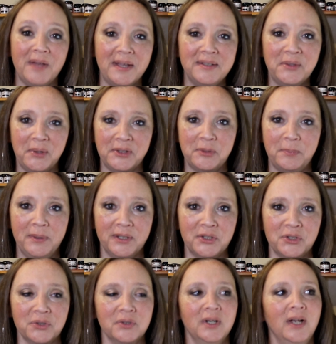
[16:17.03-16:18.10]
You get the
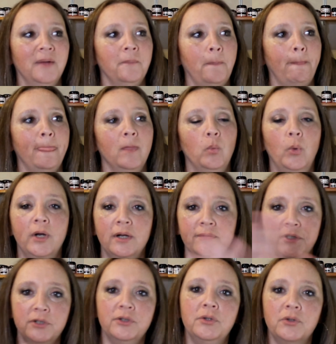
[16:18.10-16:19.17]
picture. Whatever
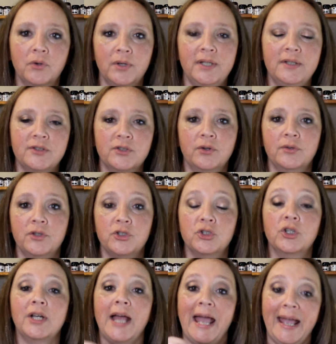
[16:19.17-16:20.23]
your new ingredients are that you're
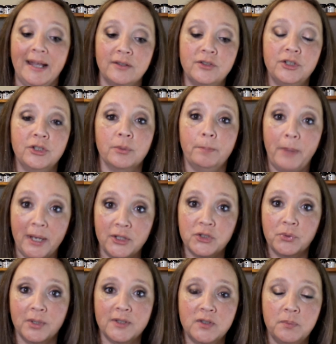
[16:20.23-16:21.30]
going to add to your
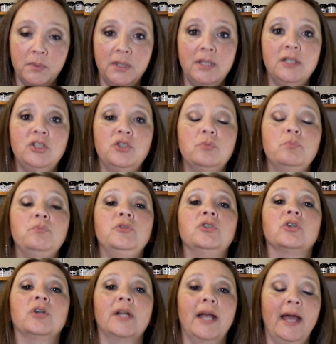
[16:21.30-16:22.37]
base recipe,
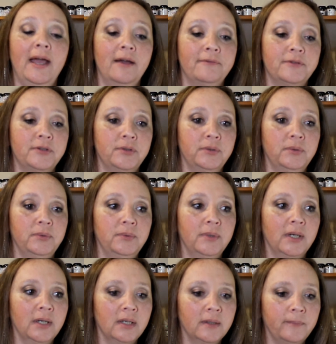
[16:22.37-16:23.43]
you're going to have to
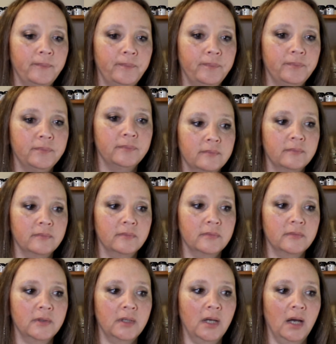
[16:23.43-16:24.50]

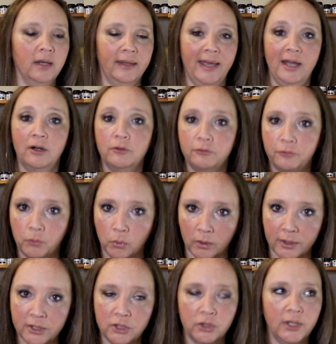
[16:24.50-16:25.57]
account for
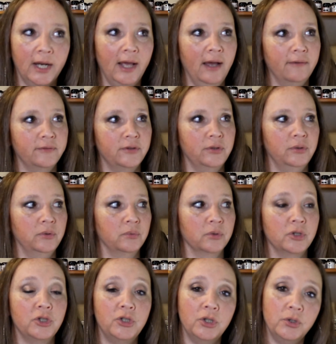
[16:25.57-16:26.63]
it. You're going to have to
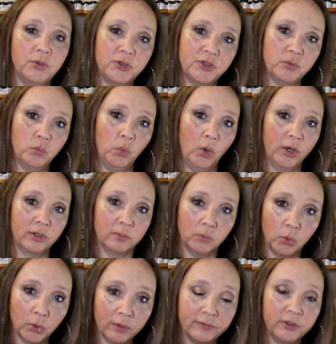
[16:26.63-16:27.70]
reduce one or
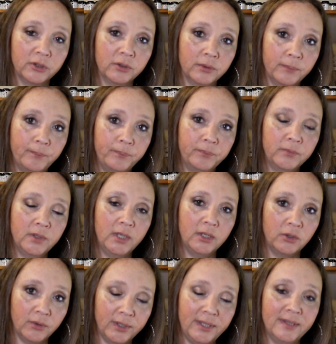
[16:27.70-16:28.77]
more of your
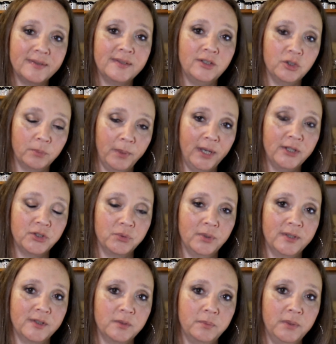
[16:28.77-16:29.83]
ingredients in your base
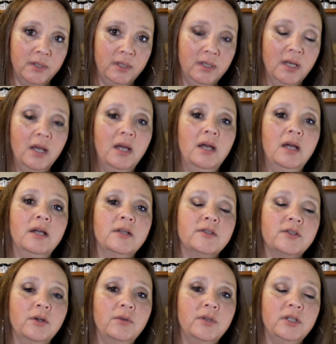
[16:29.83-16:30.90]
recipe,
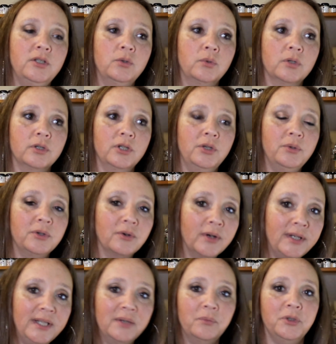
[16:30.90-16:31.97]
so that your new
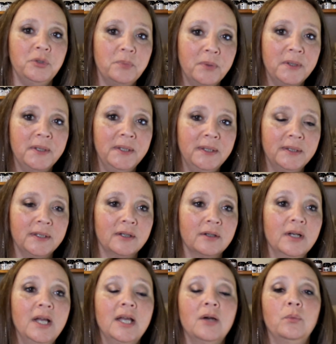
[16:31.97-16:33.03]
ingredient, when you put it in
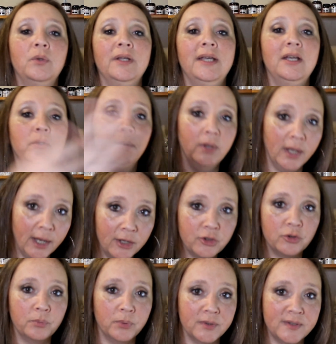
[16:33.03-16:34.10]
there, will equal
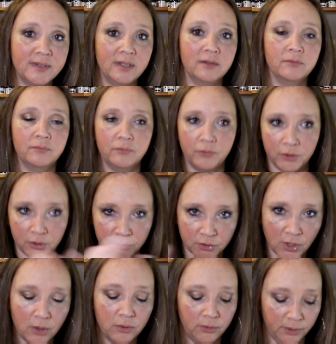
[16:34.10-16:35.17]
100% for your
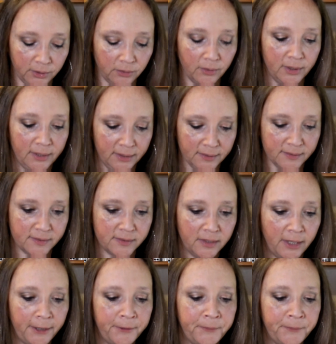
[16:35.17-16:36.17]
total ingredients.